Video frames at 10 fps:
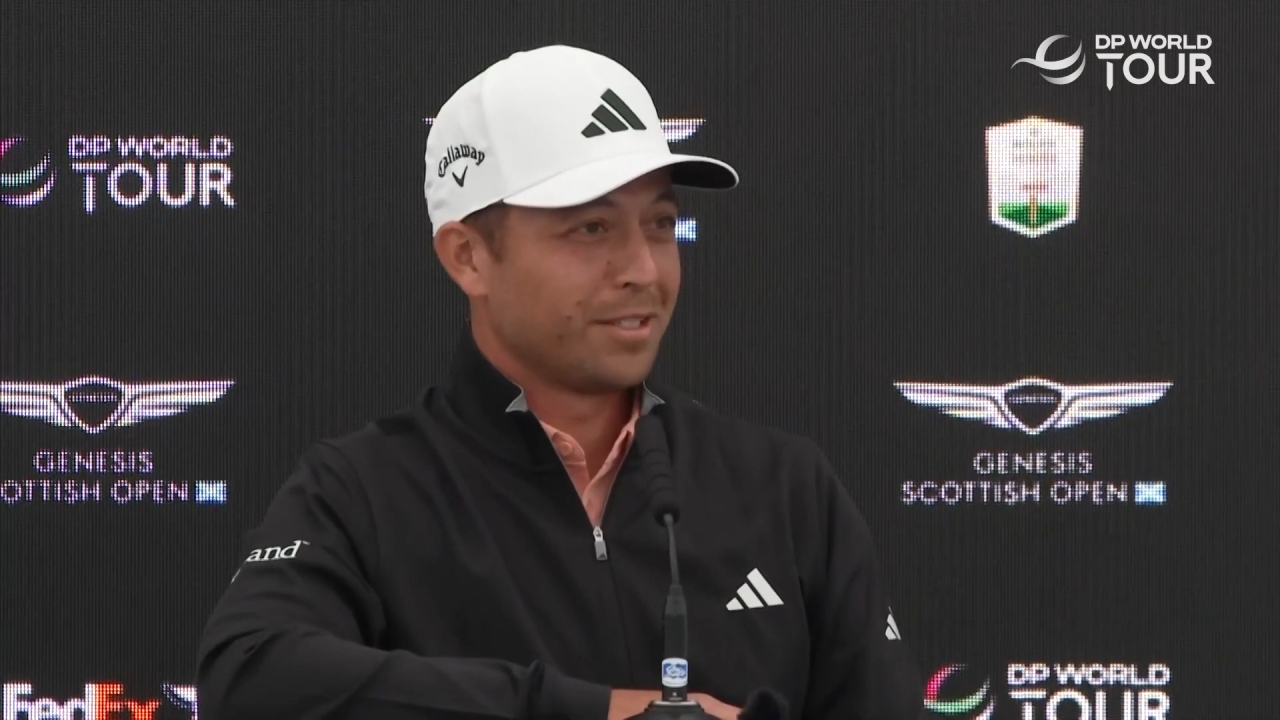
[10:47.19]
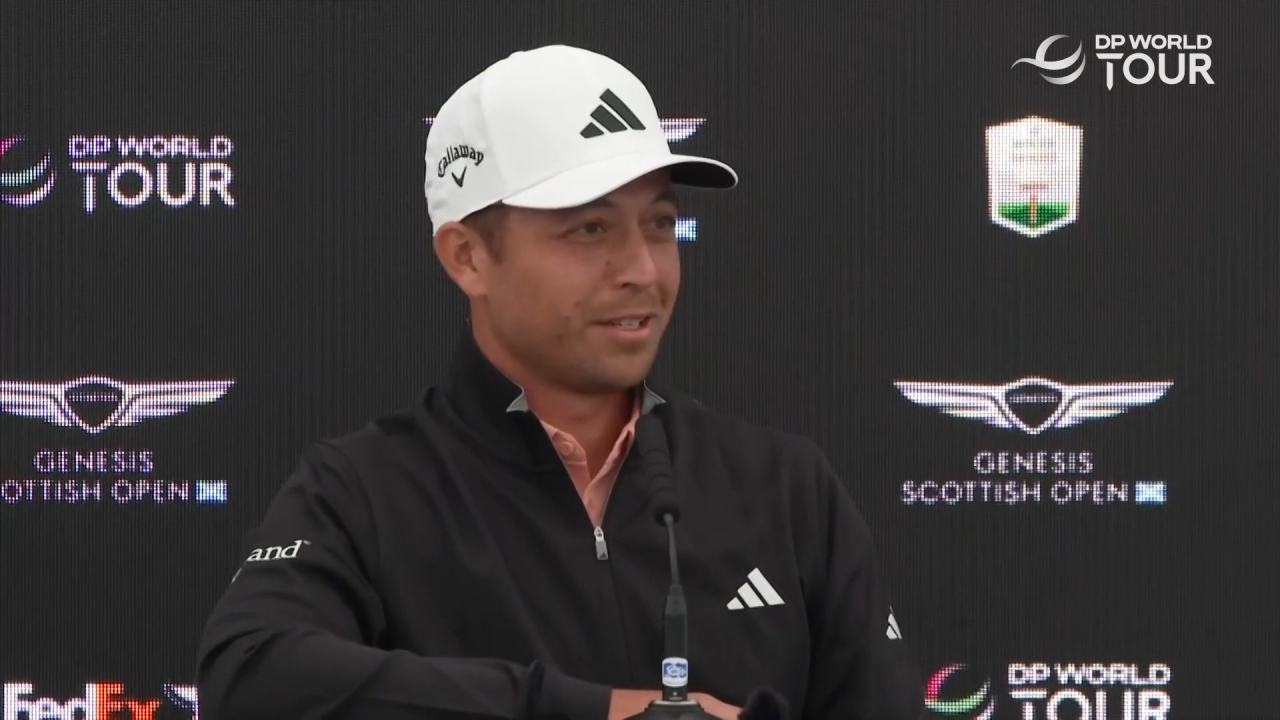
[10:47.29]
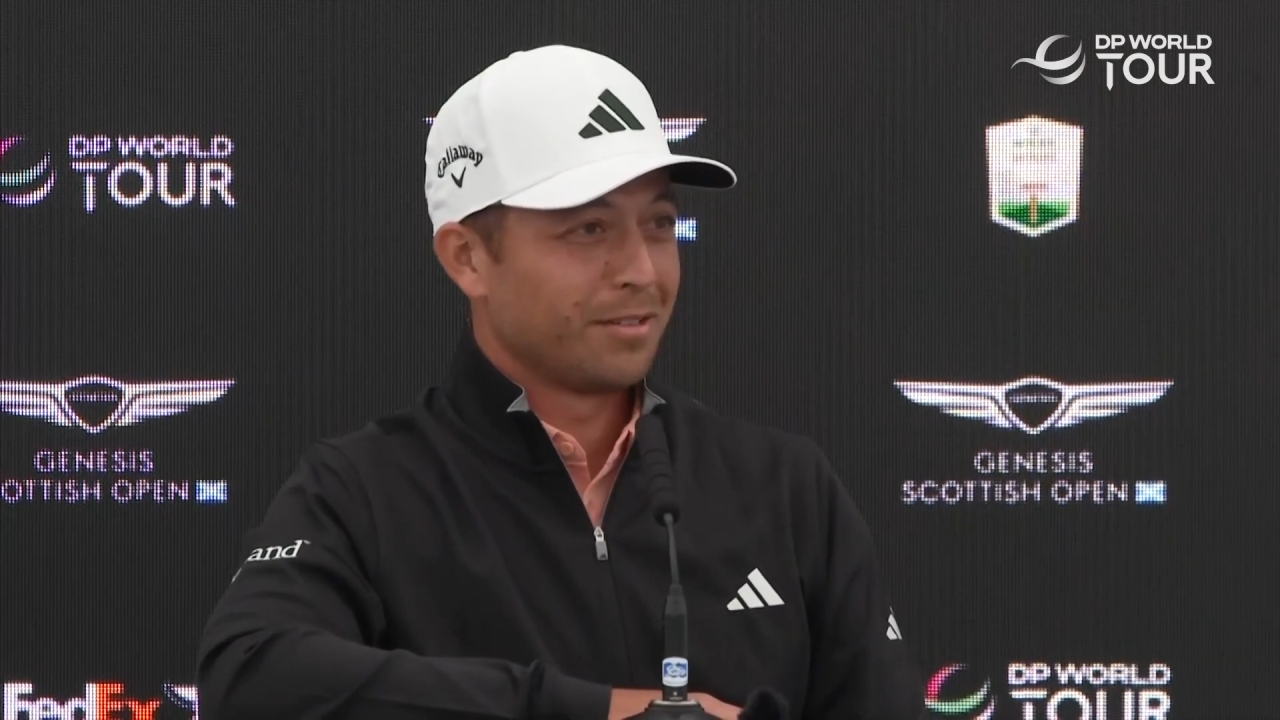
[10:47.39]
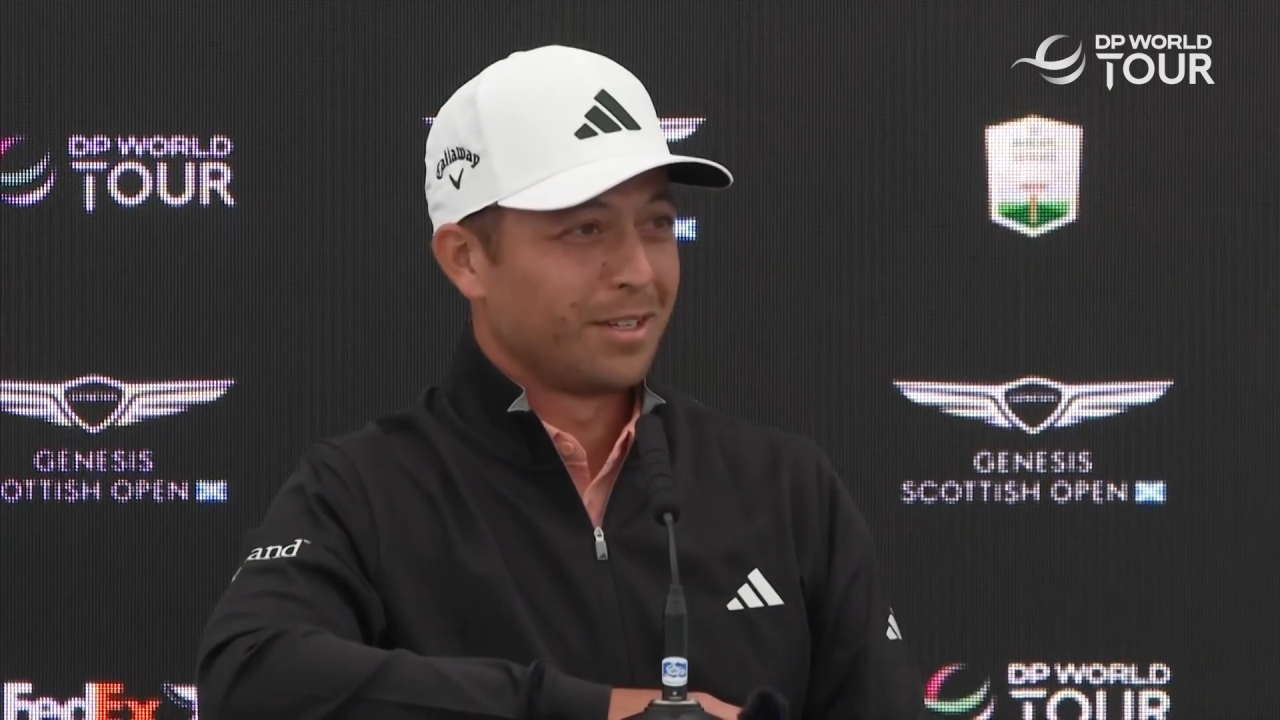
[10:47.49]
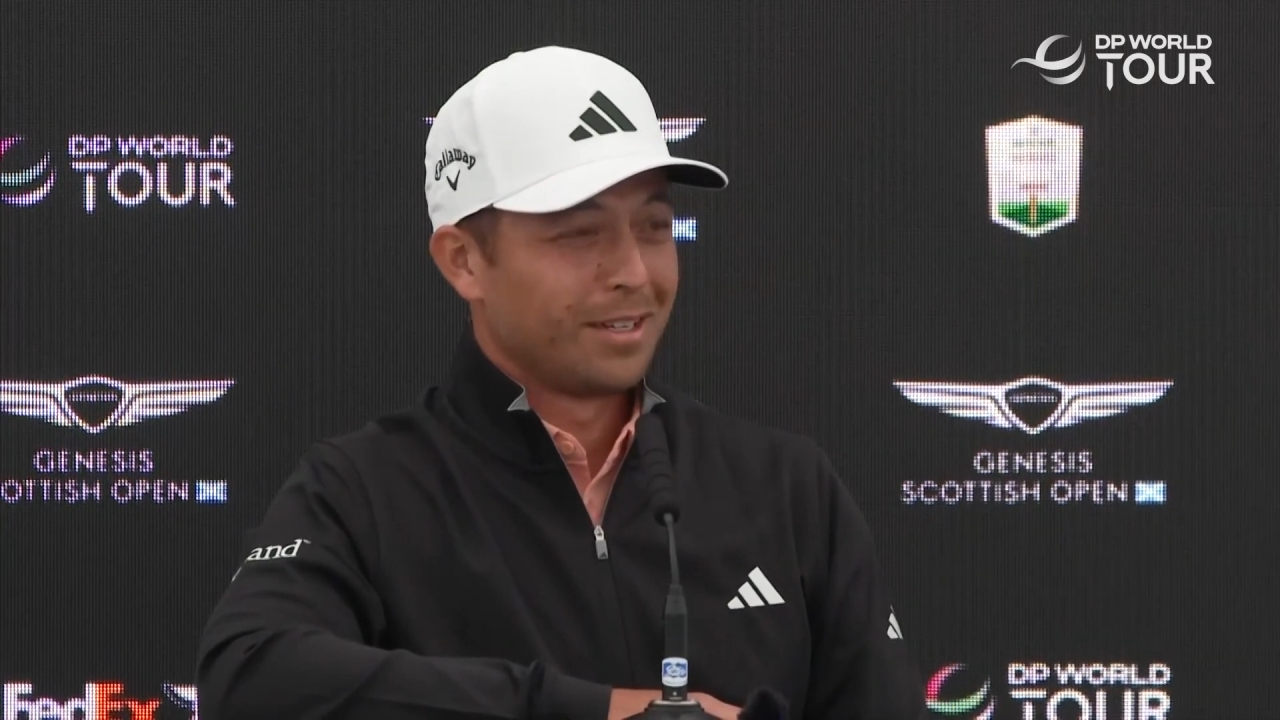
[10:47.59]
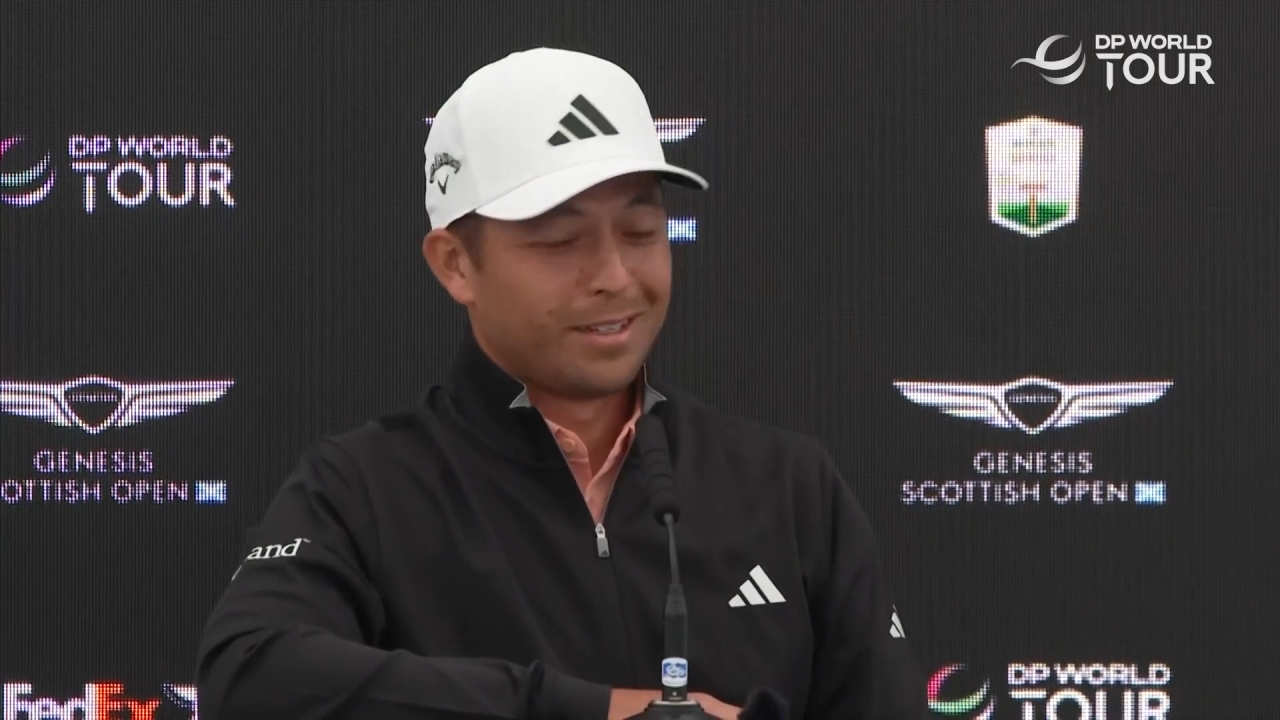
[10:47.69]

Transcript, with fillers: So,